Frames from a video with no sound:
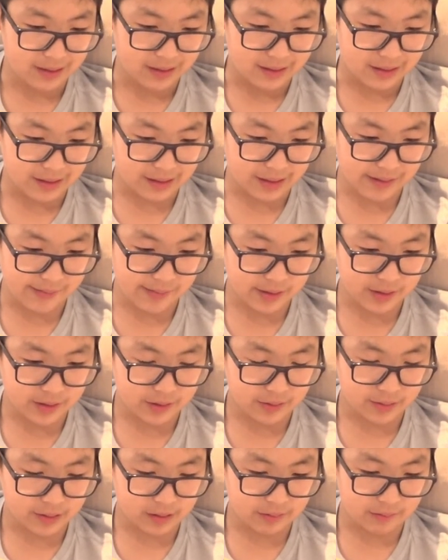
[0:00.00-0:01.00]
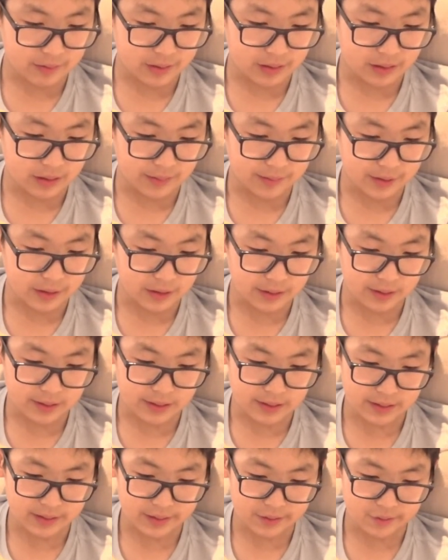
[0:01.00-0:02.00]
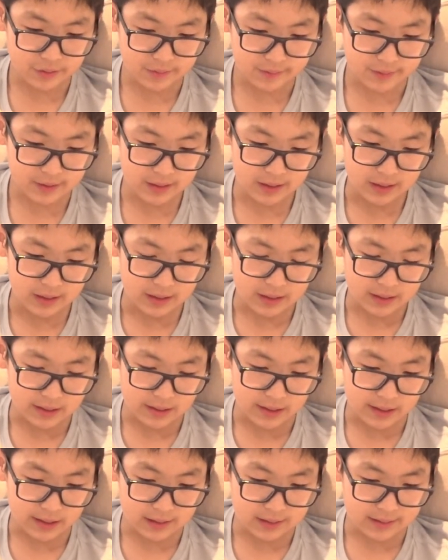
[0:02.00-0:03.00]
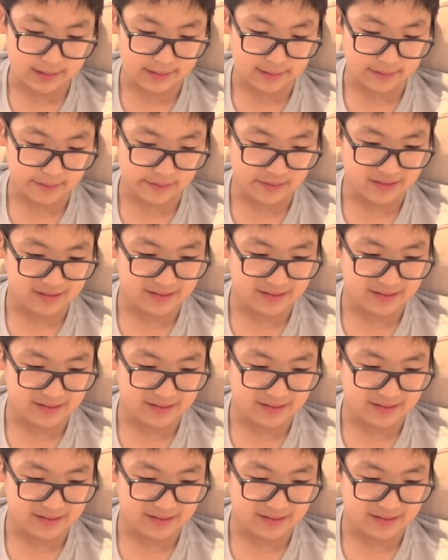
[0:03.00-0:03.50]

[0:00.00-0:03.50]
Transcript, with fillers: They came to Jerusalem with harps and lyres and trumpets to the house of the Lord,